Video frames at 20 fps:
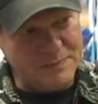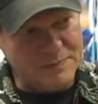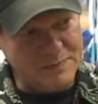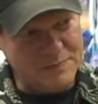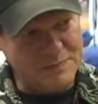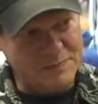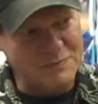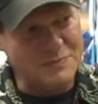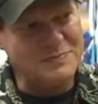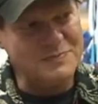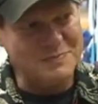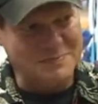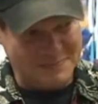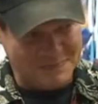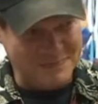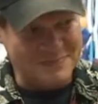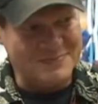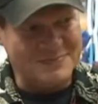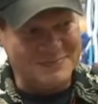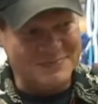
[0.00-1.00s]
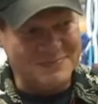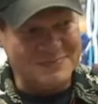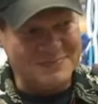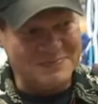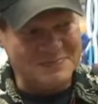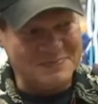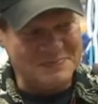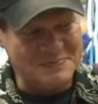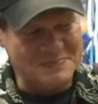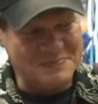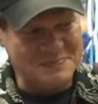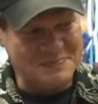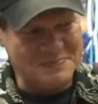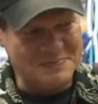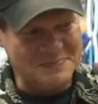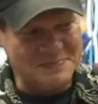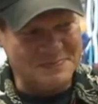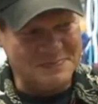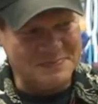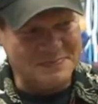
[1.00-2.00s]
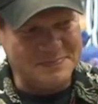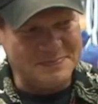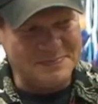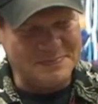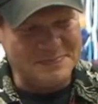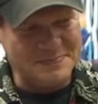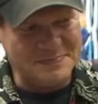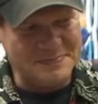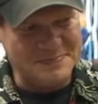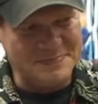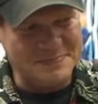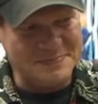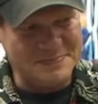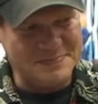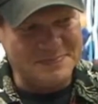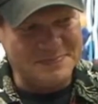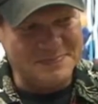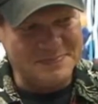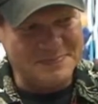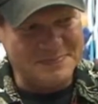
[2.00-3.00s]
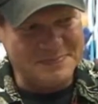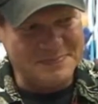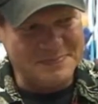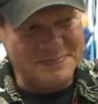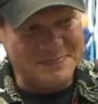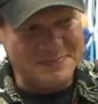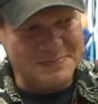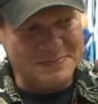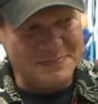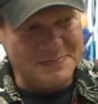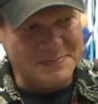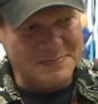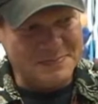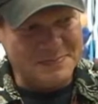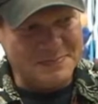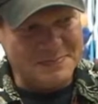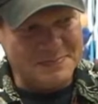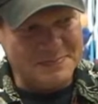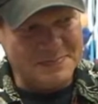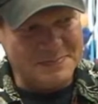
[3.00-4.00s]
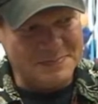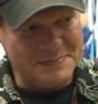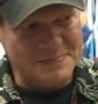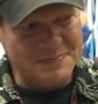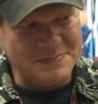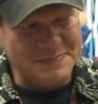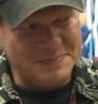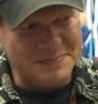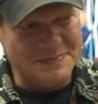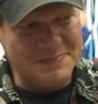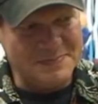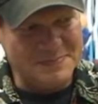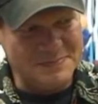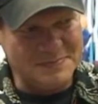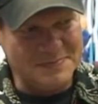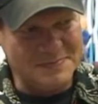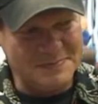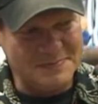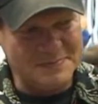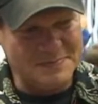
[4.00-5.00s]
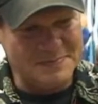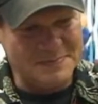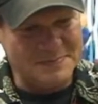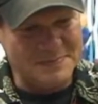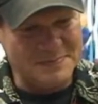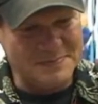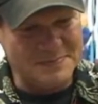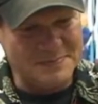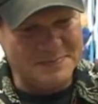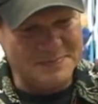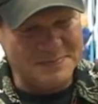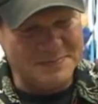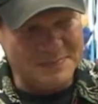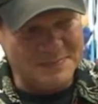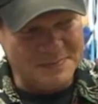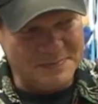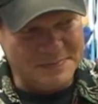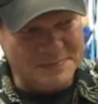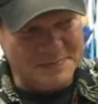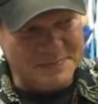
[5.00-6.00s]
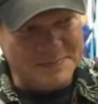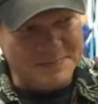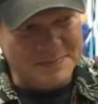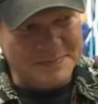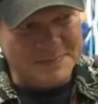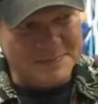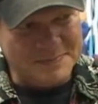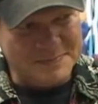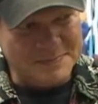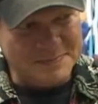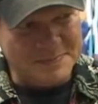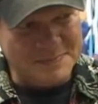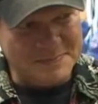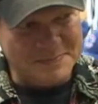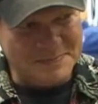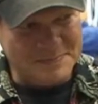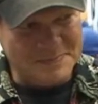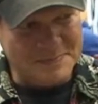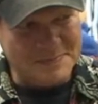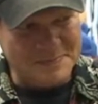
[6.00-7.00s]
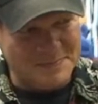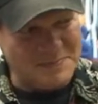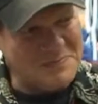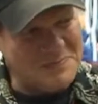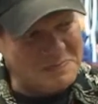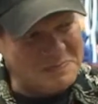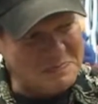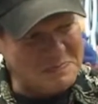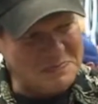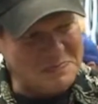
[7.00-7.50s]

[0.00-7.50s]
(not speaking)